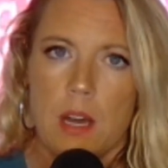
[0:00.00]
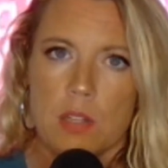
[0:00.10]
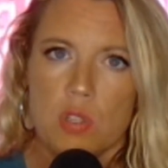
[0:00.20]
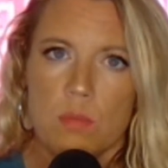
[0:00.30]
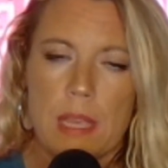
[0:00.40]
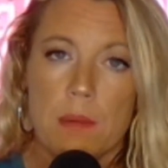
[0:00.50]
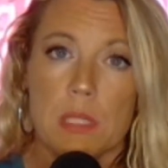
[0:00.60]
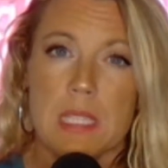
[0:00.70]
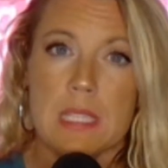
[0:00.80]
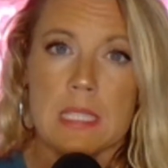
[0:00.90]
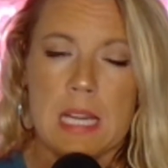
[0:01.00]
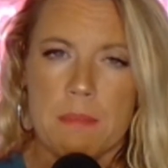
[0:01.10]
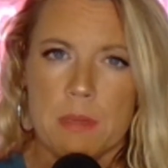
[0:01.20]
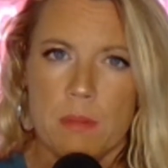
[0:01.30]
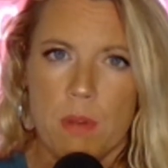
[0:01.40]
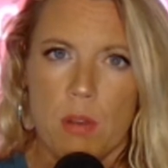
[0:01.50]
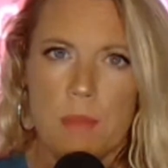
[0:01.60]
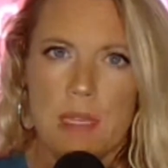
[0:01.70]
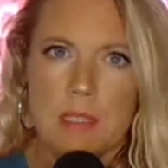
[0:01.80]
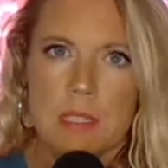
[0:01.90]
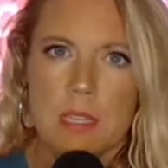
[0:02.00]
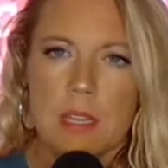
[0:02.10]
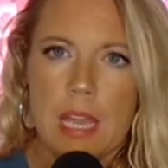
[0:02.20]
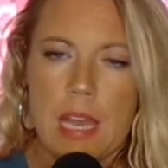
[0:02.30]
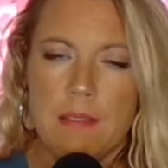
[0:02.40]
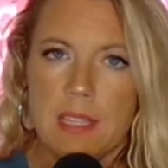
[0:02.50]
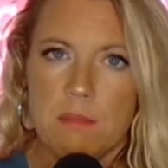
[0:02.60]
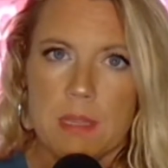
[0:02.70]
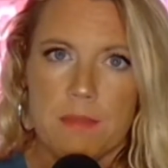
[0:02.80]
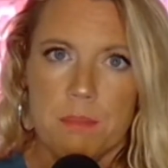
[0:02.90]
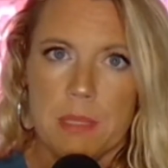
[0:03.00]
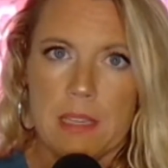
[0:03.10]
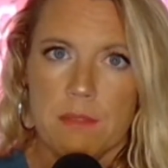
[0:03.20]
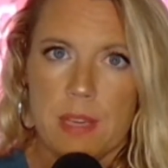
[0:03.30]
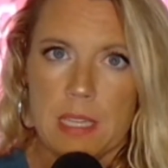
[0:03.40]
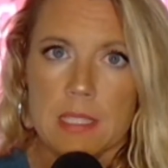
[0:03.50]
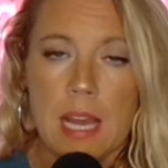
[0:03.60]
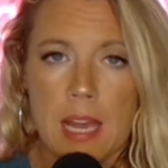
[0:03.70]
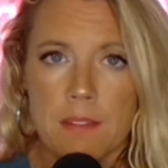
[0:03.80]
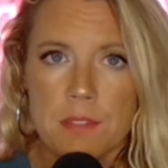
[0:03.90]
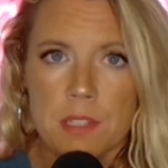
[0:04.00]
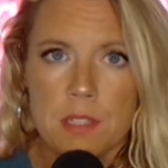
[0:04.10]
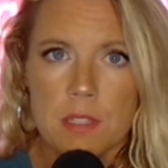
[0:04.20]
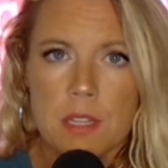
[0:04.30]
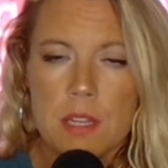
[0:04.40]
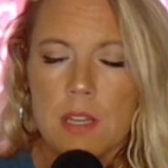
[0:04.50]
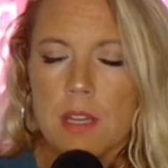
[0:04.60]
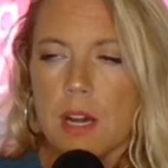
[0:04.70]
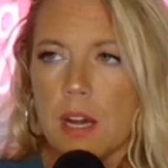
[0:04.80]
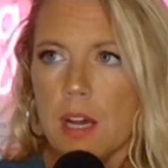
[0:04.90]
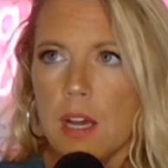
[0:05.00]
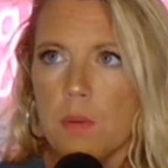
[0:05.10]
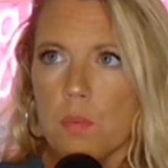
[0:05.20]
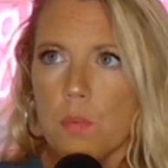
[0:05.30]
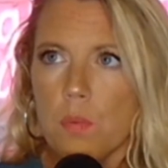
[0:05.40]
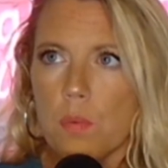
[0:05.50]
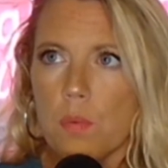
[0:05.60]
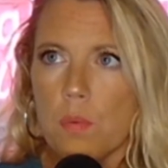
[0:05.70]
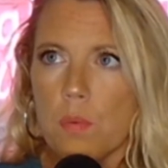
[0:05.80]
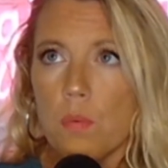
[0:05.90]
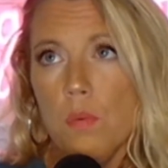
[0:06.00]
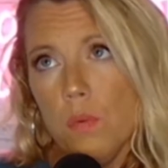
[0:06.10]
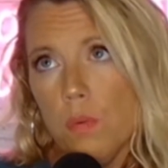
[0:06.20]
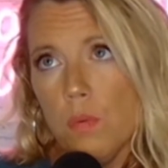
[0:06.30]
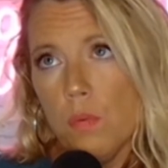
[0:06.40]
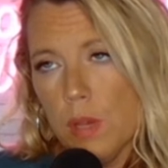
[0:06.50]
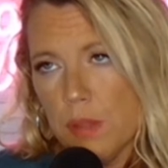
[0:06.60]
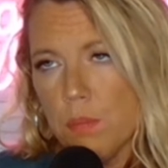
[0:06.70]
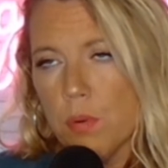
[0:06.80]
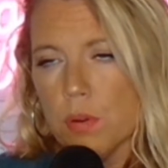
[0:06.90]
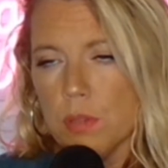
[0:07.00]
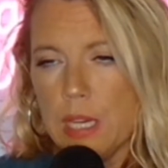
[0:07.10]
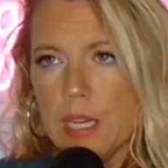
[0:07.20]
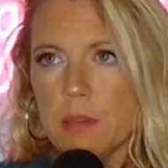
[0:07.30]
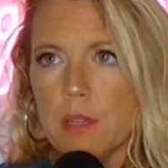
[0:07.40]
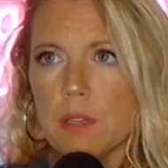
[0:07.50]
to be able to snap in the moment and then be plain-faced after. Well, with borderline,